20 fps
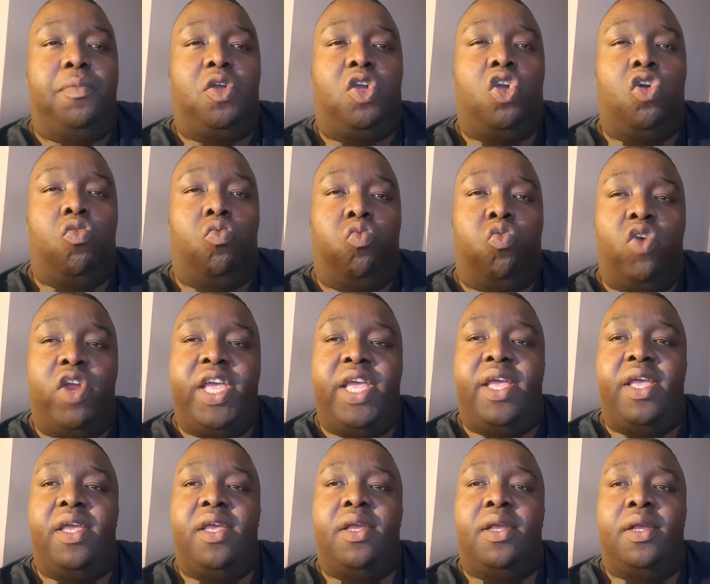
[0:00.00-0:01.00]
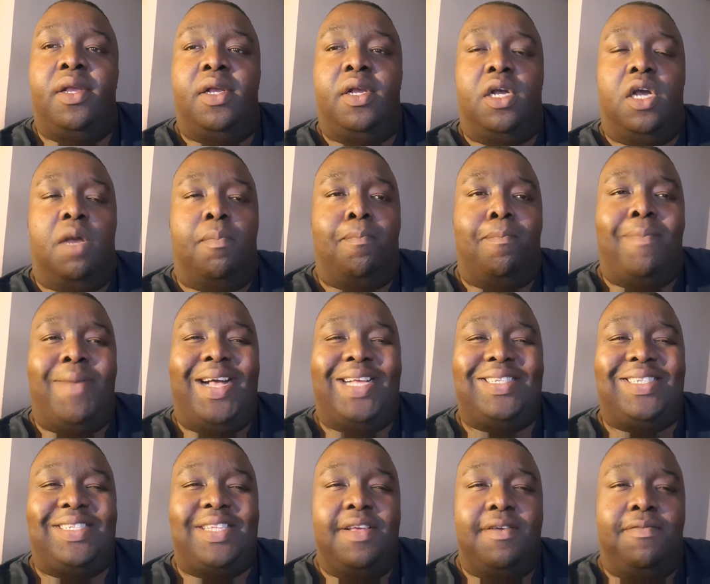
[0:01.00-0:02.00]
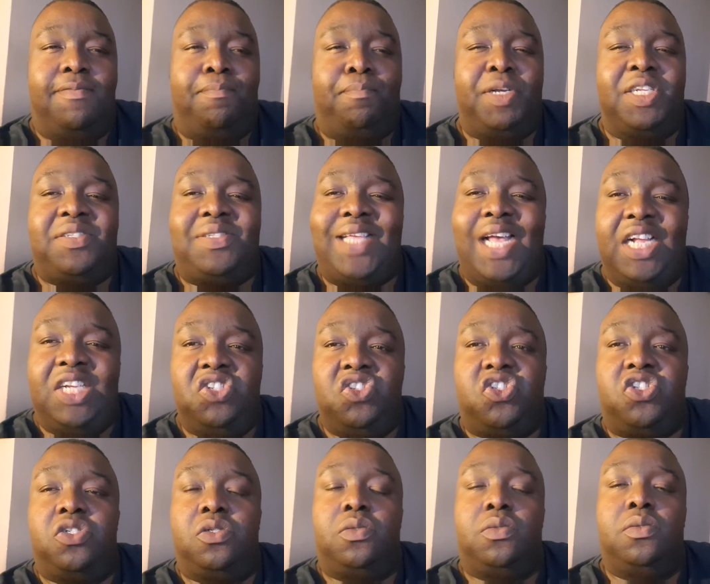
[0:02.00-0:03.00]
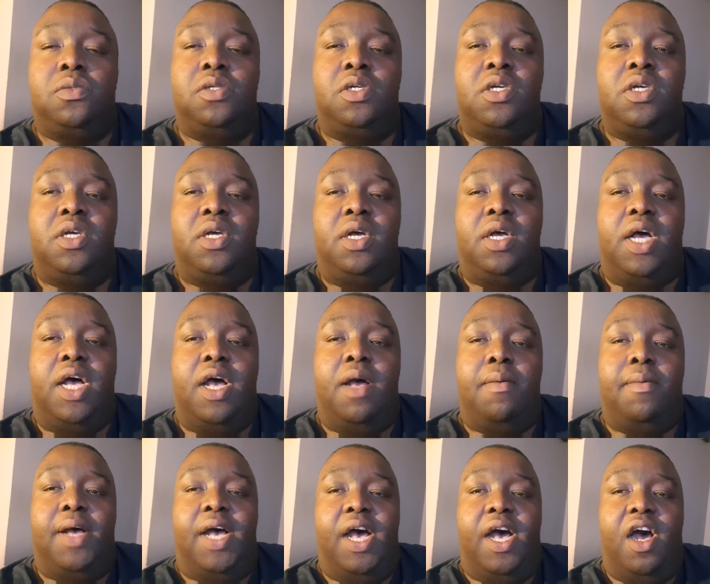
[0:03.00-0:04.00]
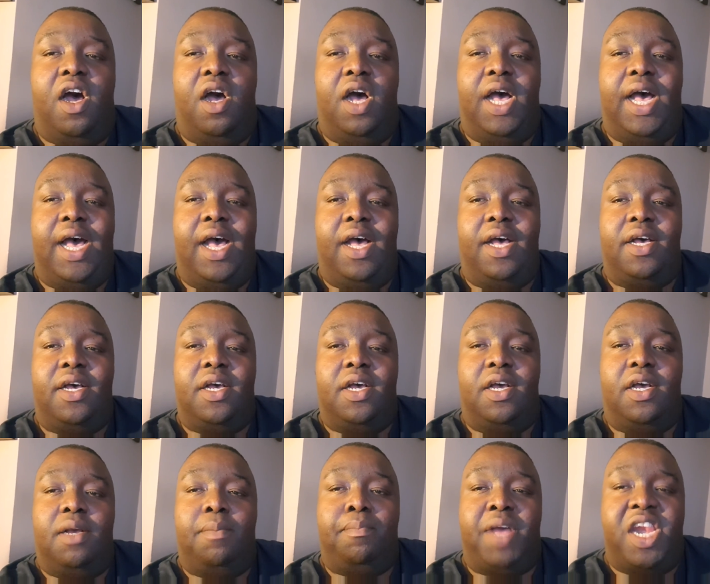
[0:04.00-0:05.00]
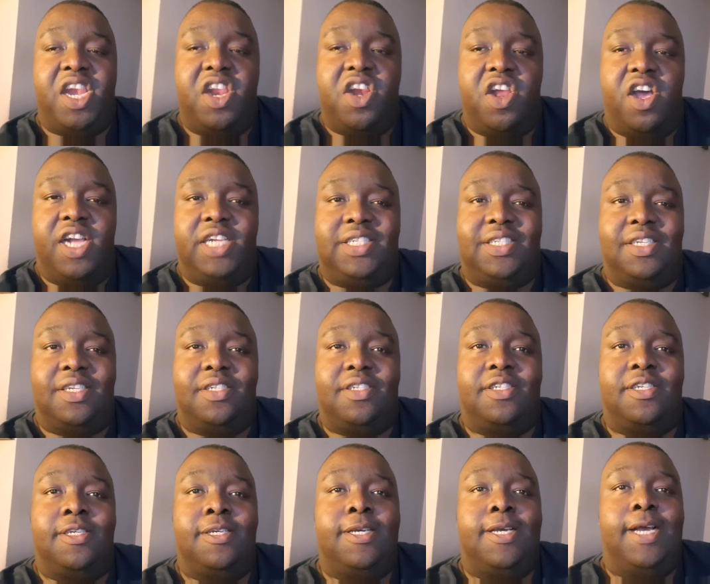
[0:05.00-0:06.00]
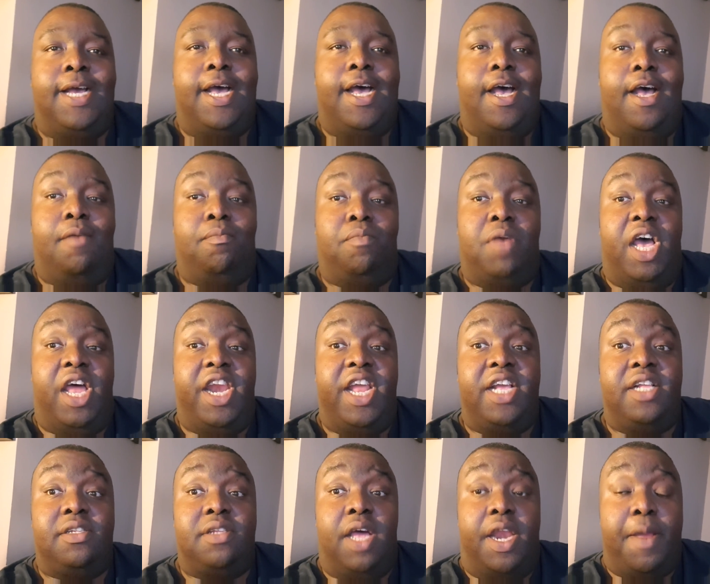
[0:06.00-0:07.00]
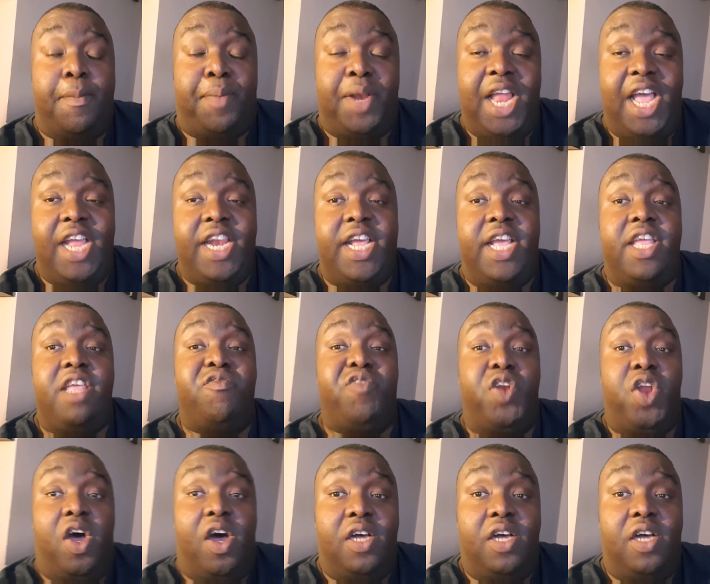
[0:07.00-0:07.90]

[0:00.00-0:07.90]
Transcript: career, a massive potential at Man United, and a player that even